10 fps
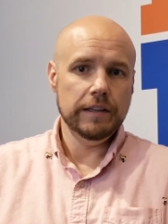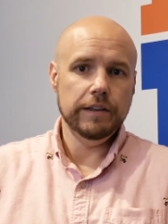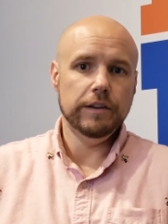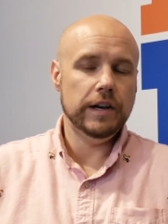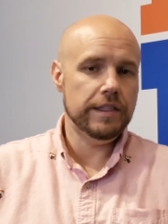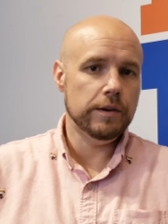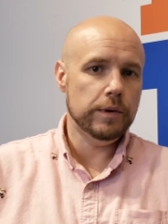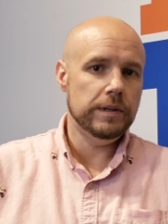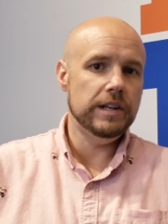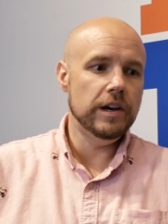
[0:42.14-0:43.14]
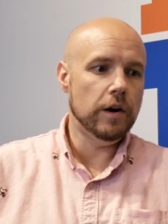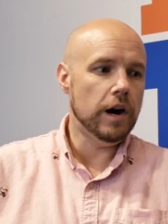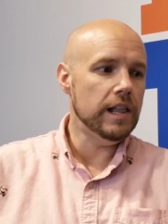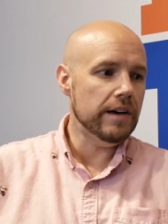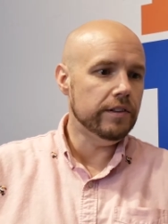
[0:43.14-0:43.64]
you know, I think we
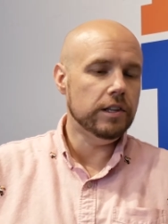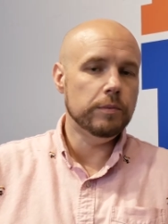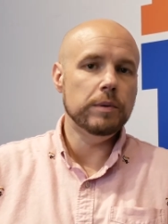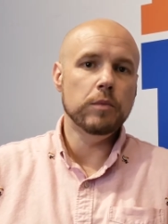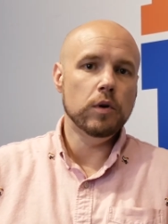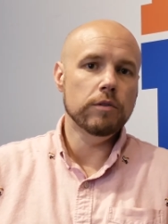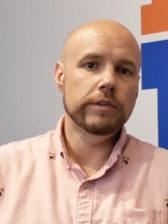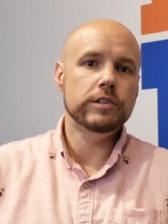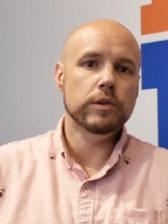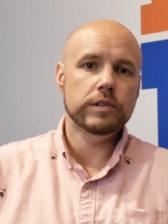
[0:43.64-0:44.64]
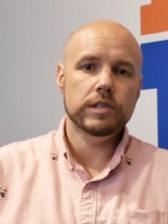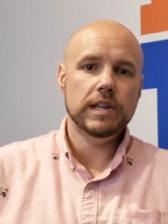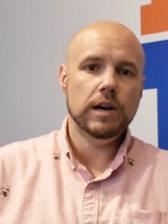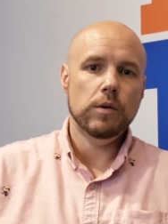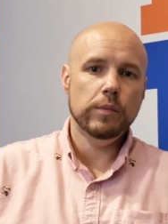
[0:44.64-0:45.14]
all have a little bit more resources
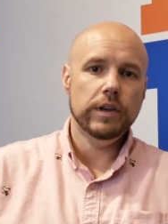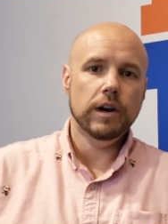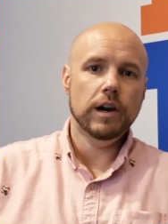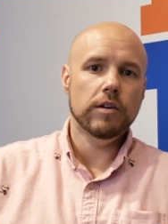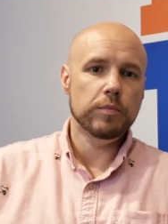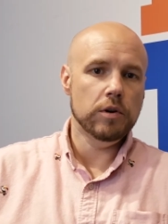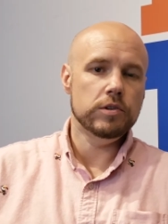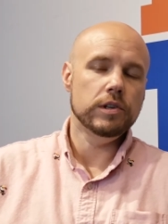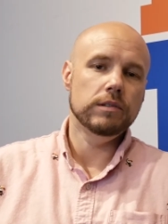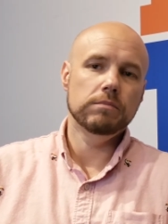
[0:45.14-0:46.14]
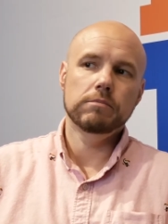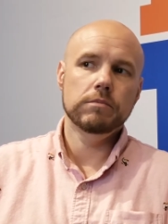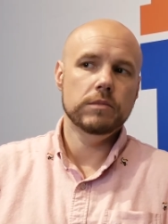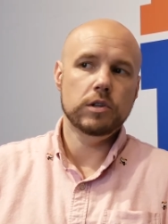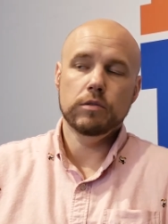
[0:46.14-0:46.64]
now when we are approaching
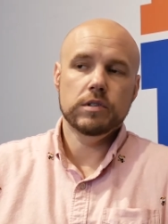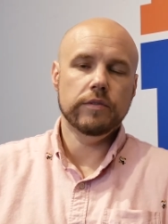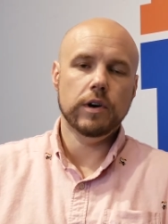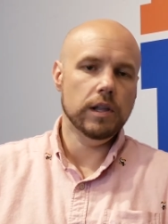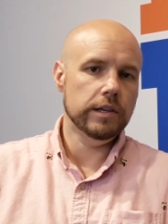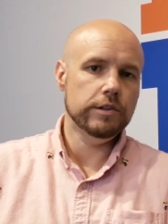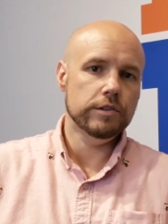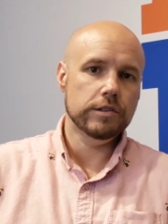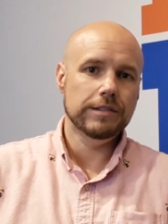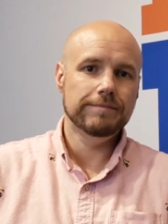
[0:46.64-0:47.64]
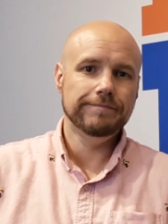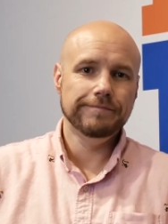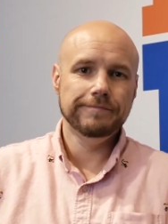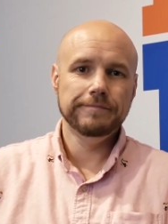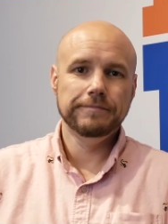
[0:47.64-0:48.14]
students of all ages.
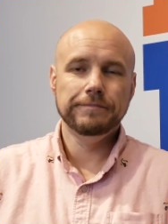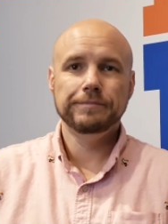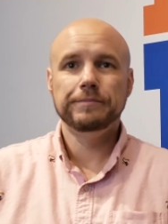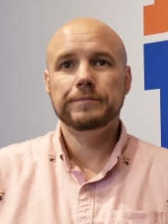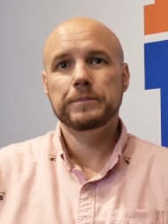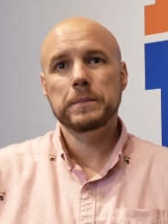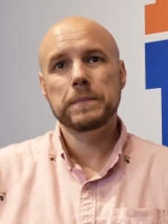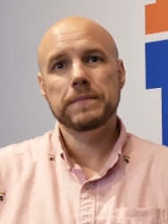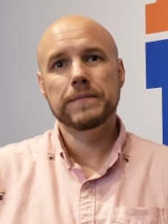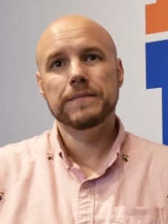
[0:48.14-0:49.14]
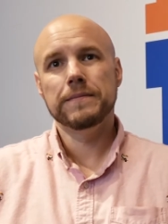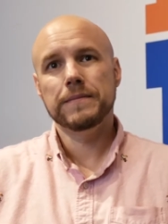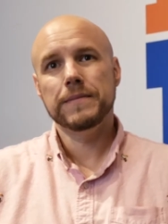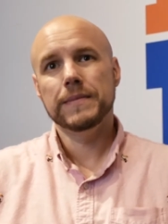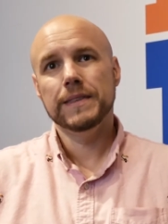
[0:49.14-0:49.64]
Now, the other teachers, are they
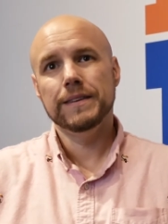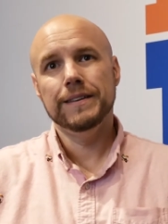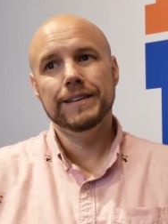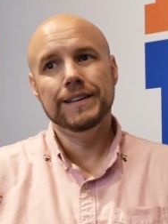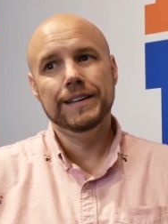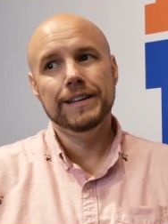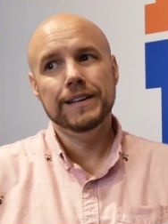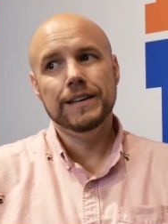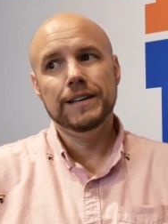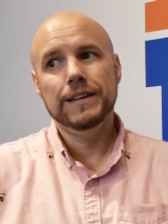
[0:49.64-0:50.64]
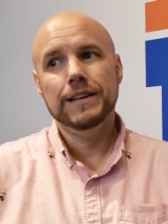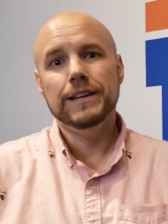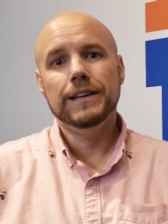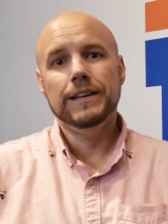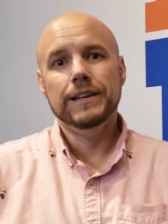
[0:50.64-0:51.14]
working from their homes or do they
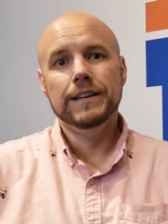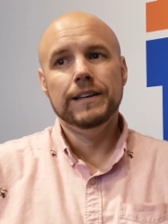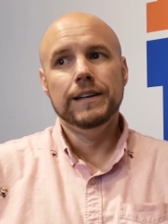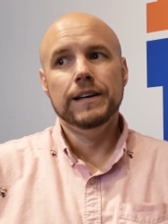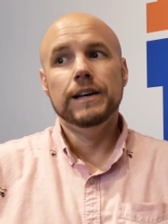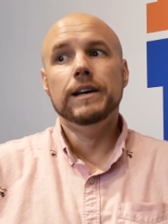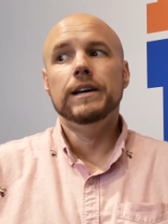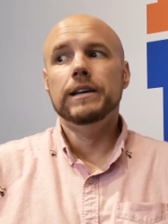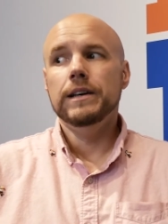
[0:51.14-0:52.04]
come in here or what do they do?